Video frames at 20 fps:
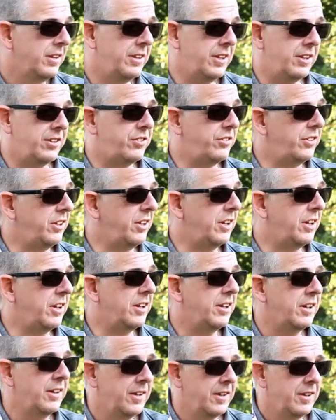This
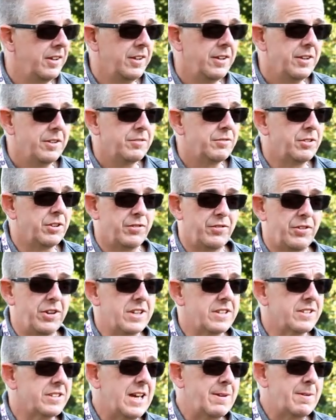year, for the
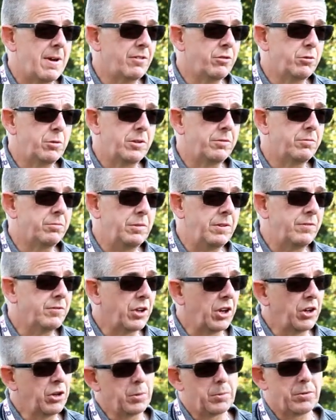first time ever, we've
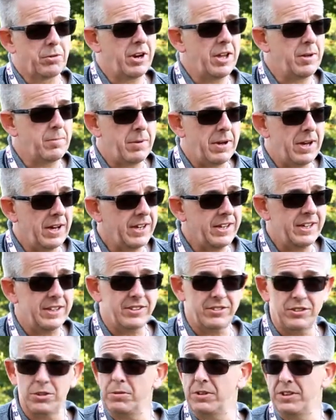done an upgrade package.
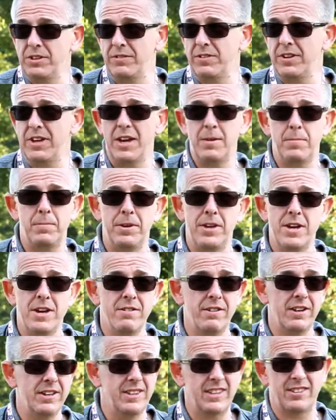So we're in the VIP
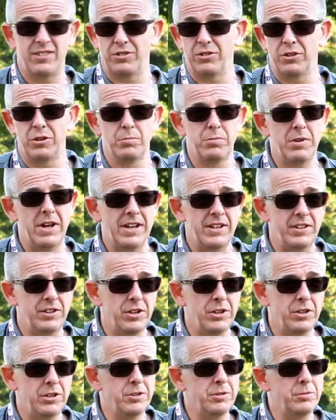area. This is all brand
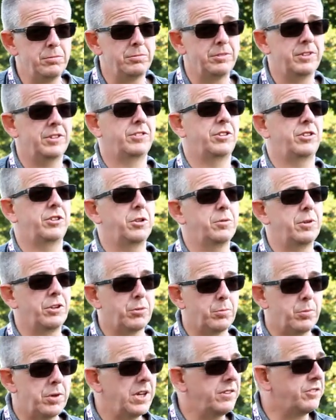new. It's a new
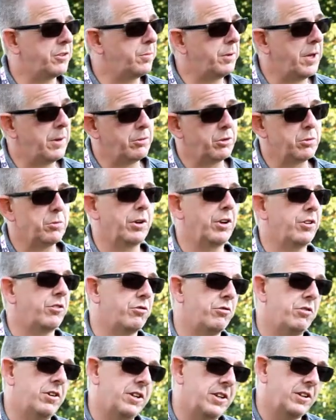experience for people who want to
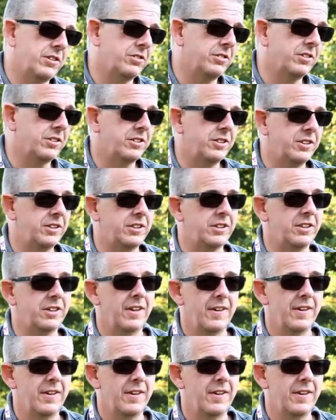try that sort of thing.